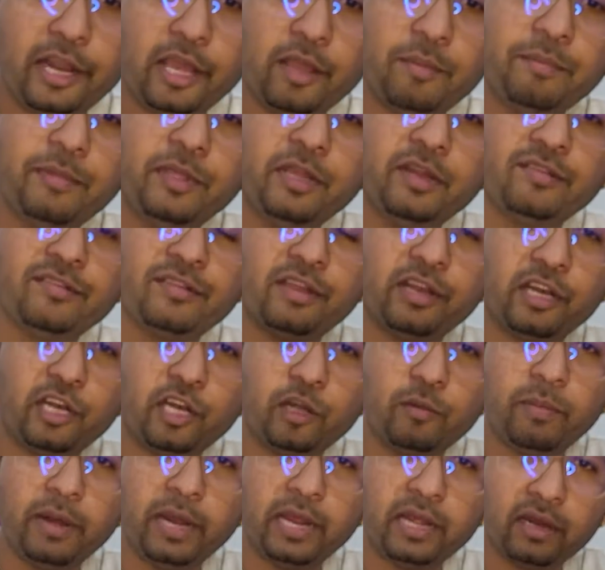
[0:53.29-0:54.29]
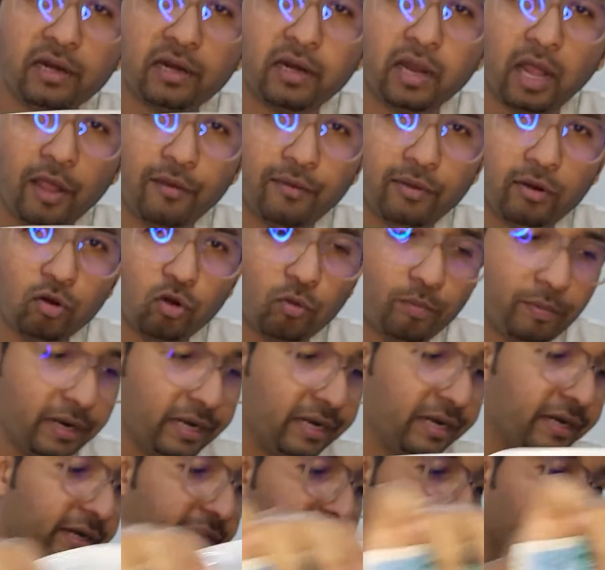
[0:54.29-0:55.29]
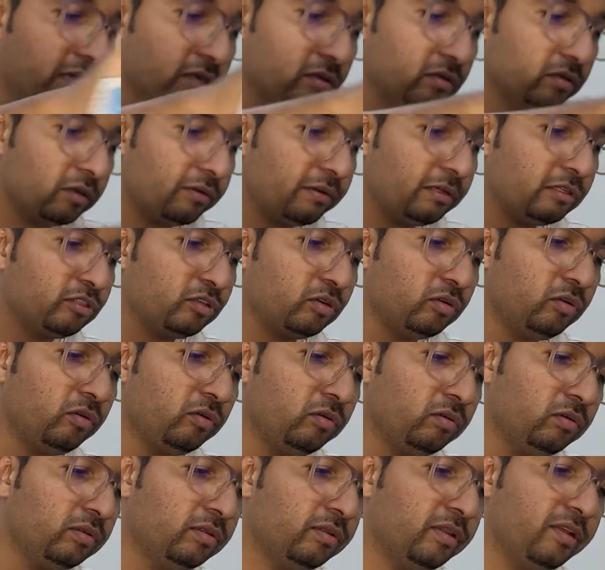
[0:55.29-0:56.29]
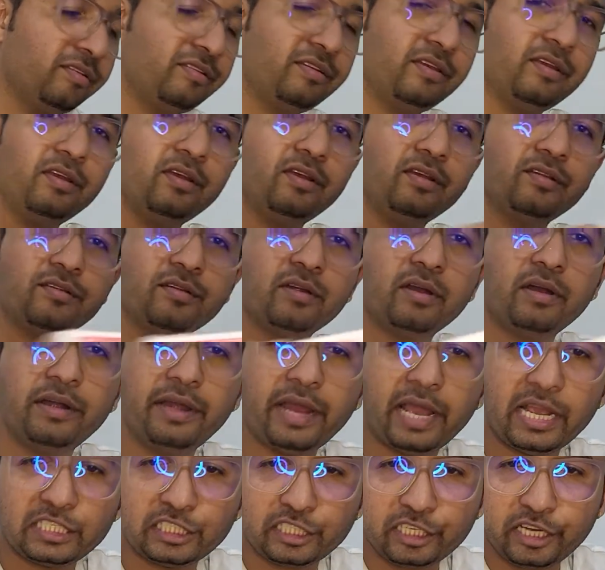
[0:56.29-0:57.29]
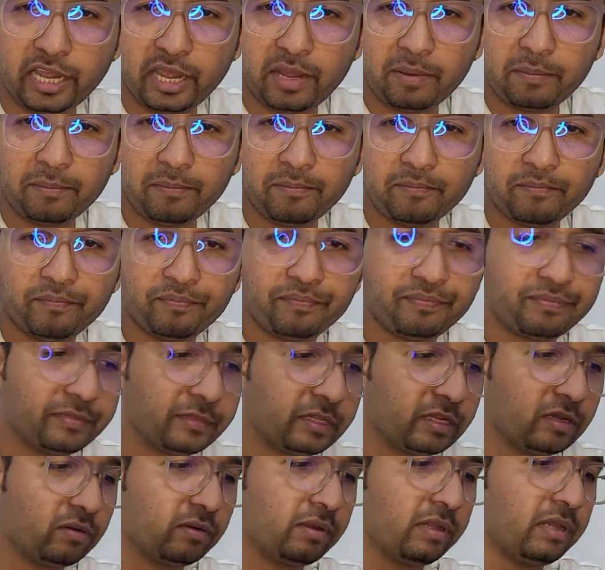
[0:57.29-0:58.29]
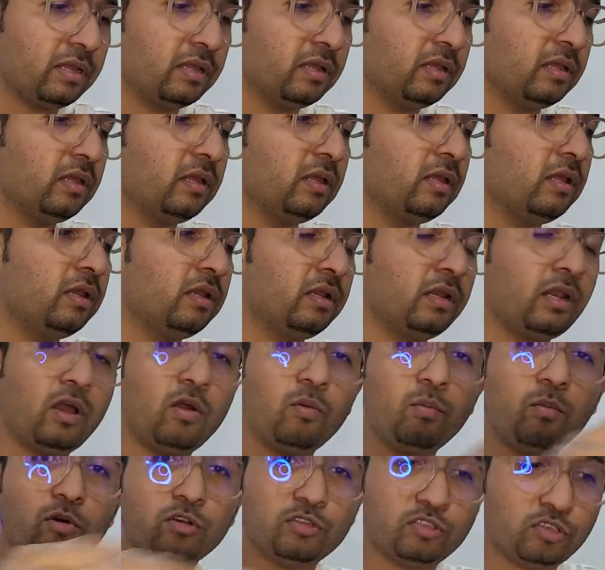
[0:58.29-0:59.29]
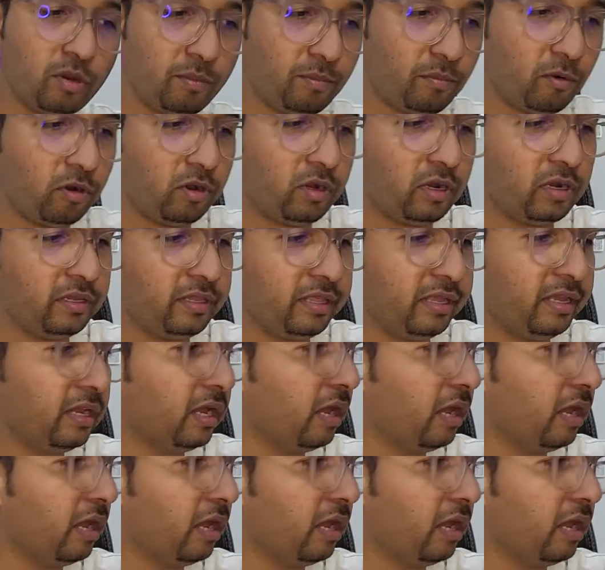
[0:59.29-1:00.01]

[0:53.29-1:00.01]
ampere circuit breaker. I will open it and I will show you. This is a dash cam. Okay, now most important thing,